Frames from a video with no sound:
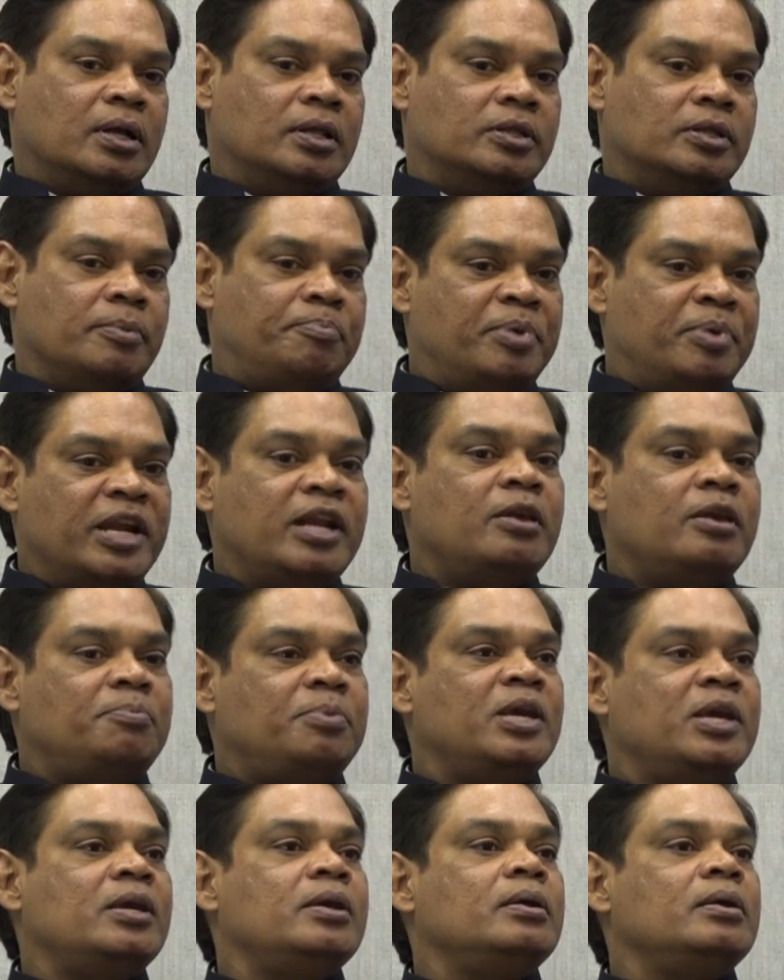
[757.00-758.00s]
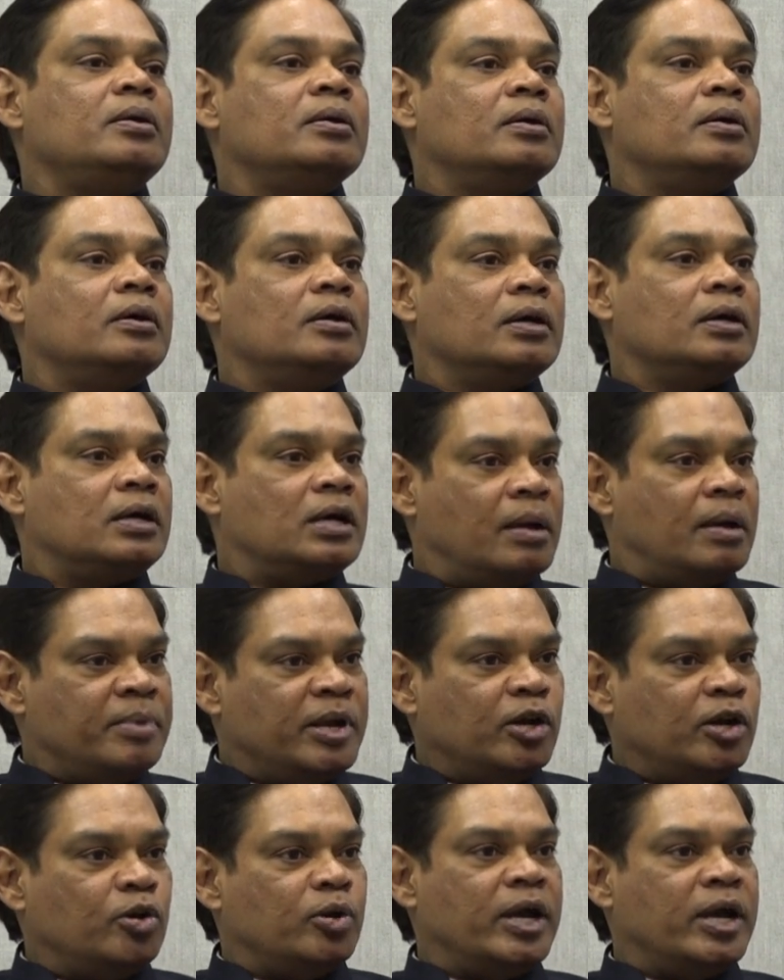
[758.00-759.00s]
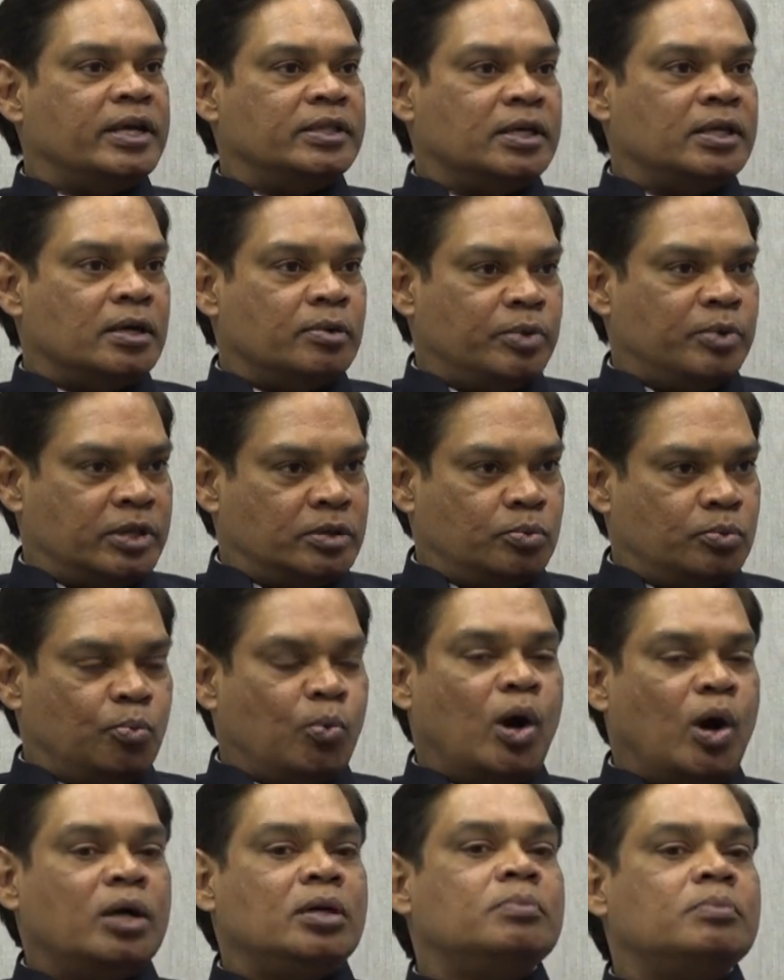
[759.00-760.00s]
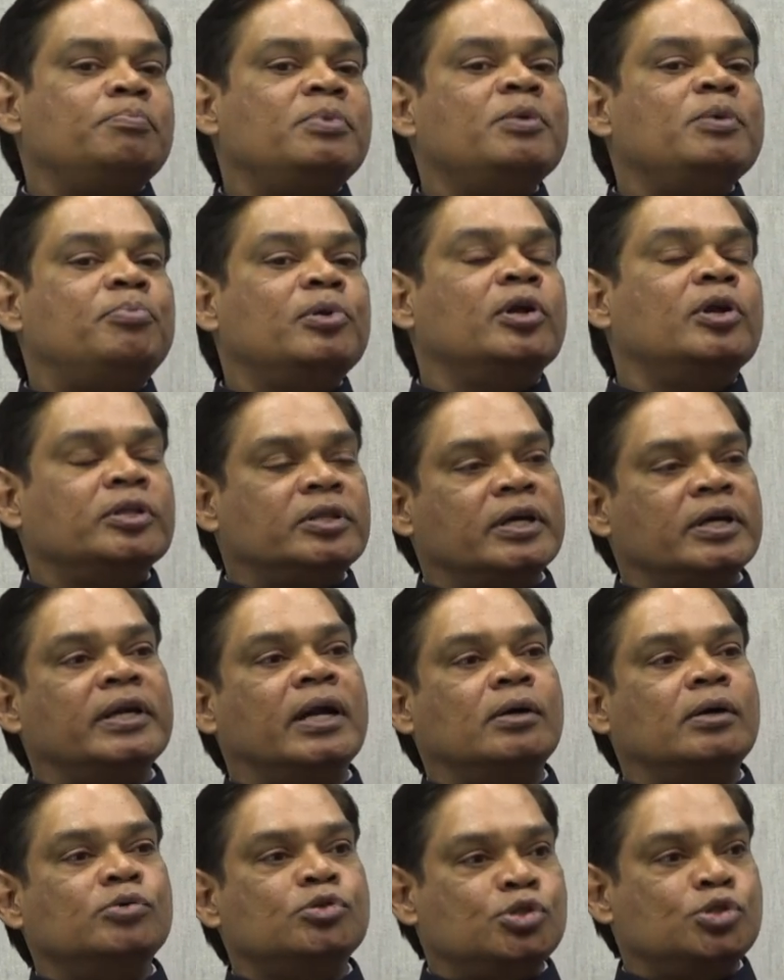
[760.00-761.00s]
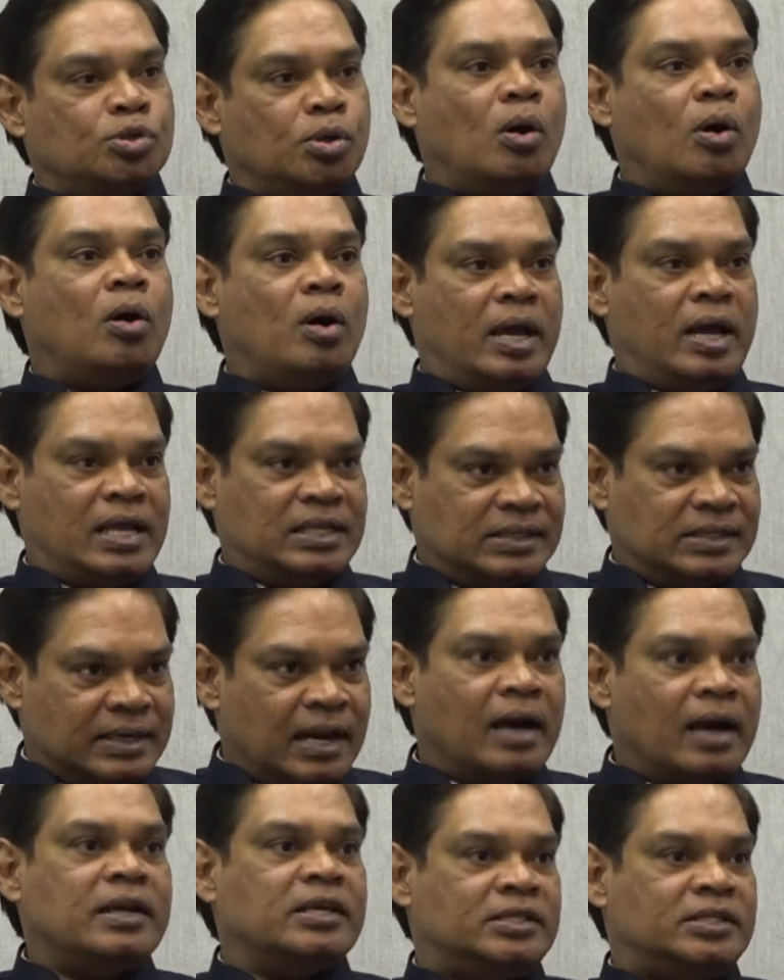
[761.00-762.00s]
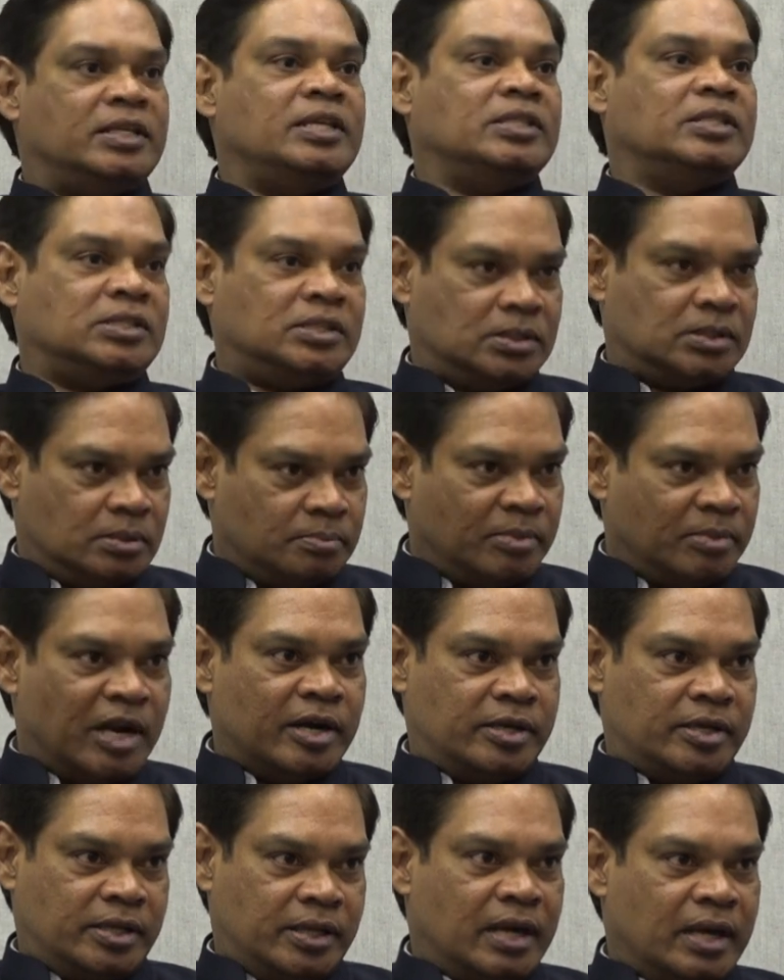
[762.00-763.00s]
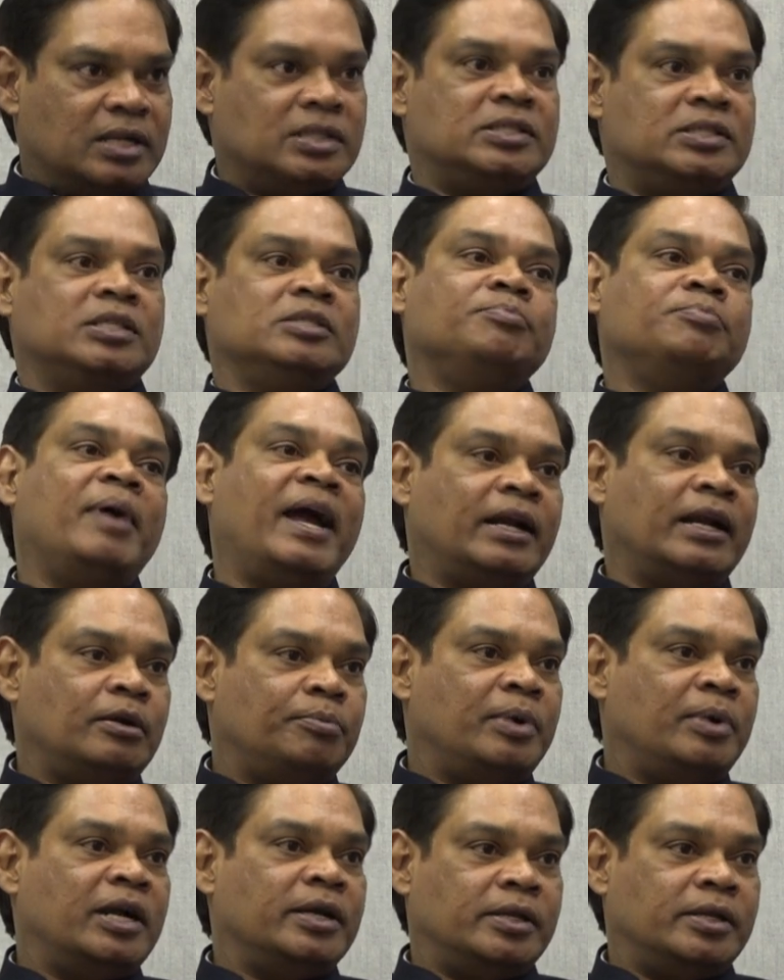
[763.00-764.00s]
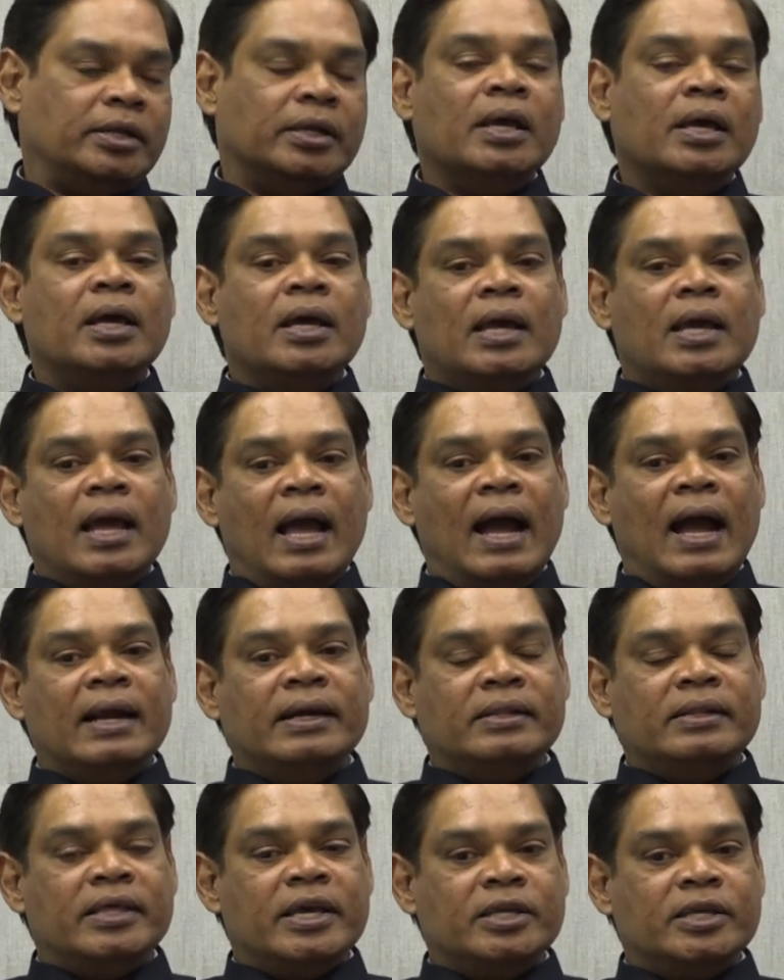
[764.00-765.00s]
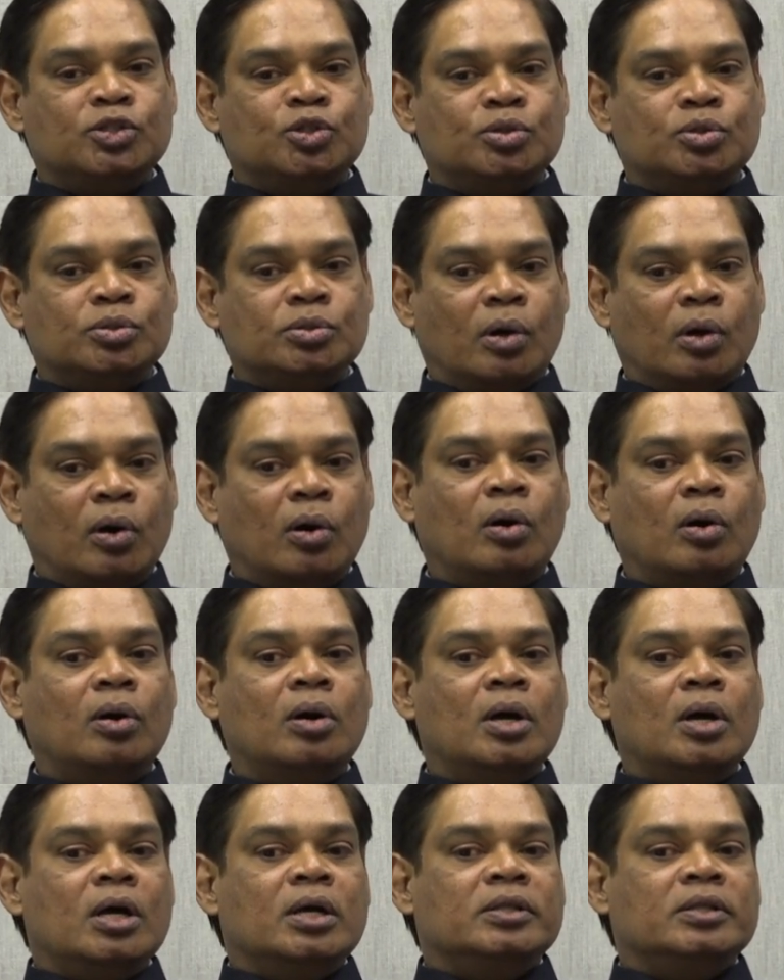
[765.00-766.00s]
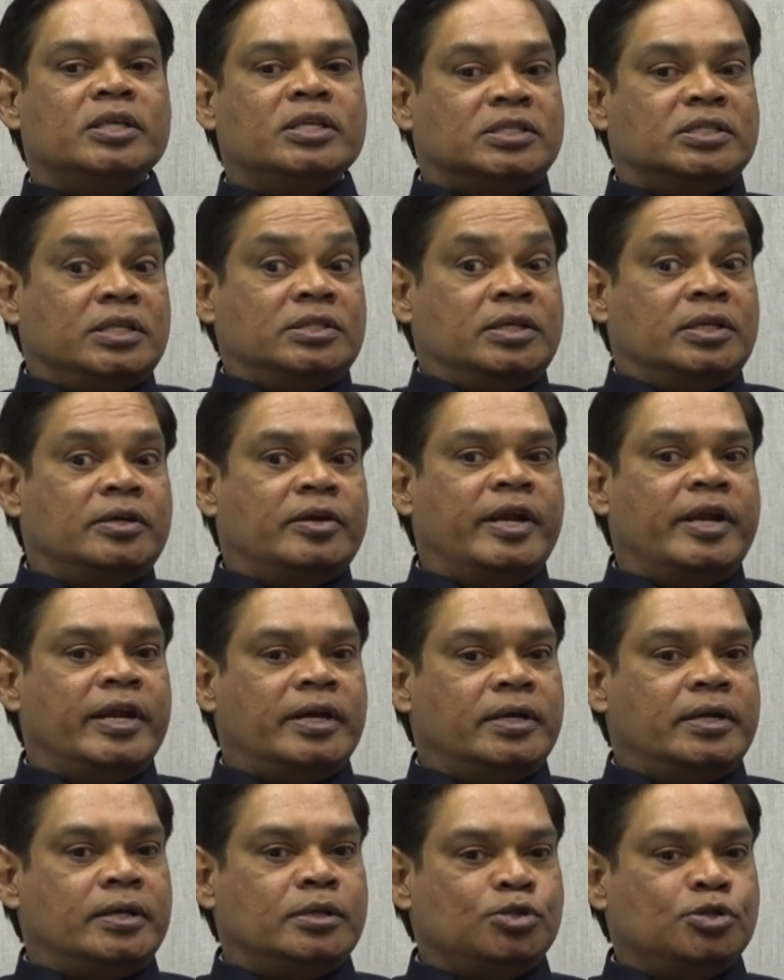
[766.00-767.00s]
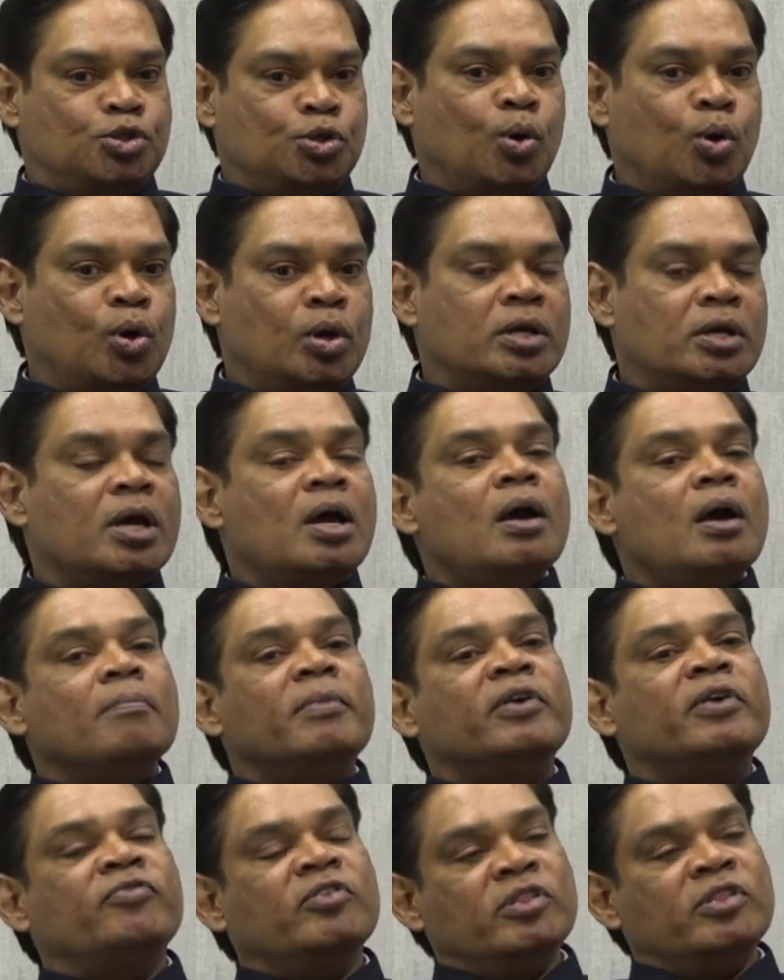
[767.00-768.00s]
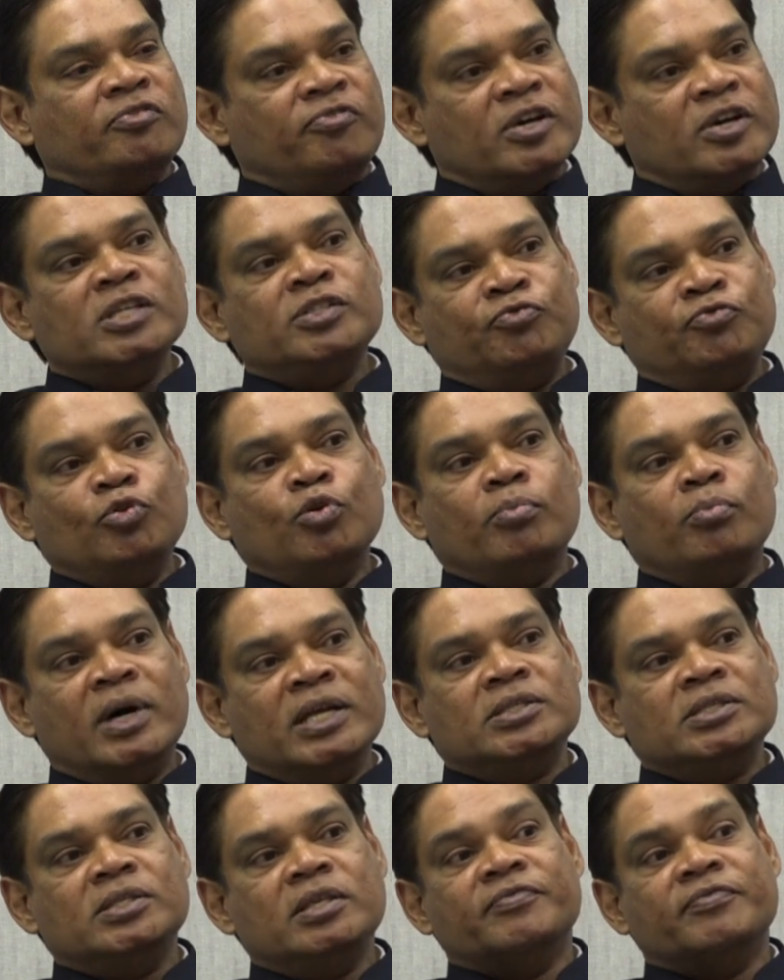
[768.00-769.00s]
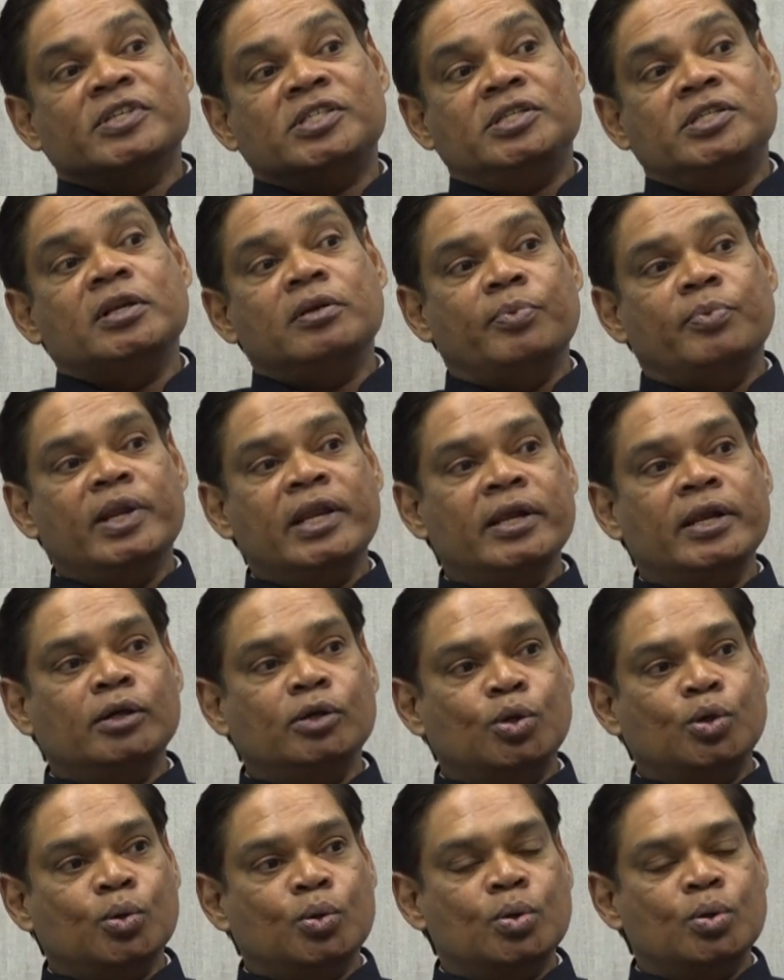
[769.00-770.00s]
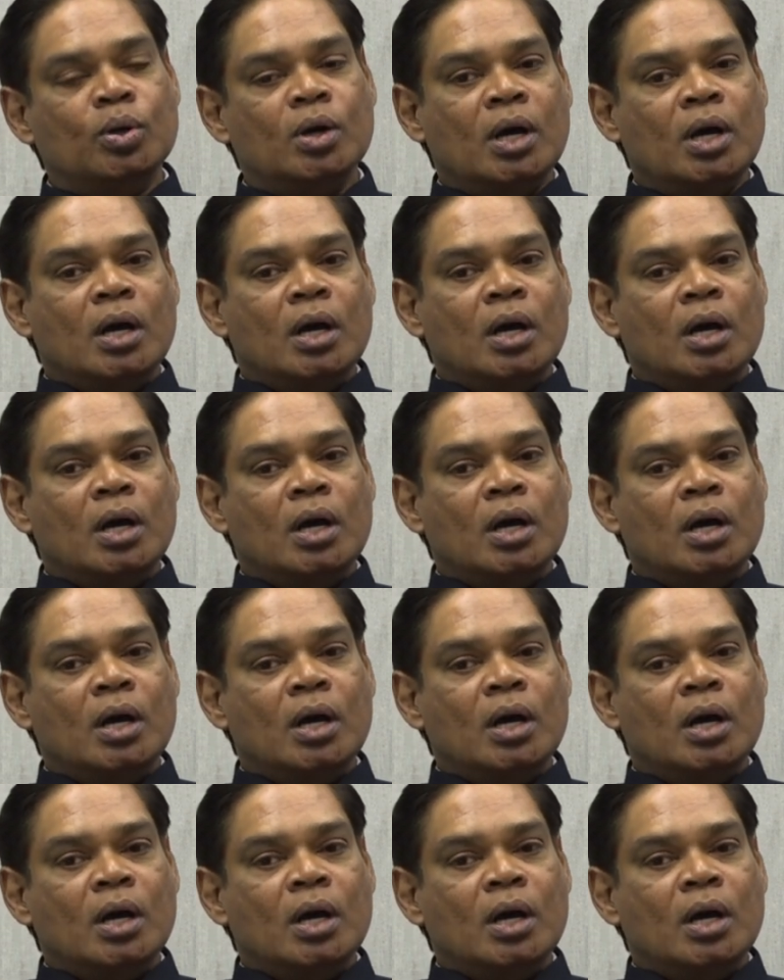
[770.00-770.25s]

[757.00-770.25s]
the PDP coming together with what people on the ground saw as an RSS party, RSS-backed party, and they saw this as a great jolt. But for the first few months, they were still willing to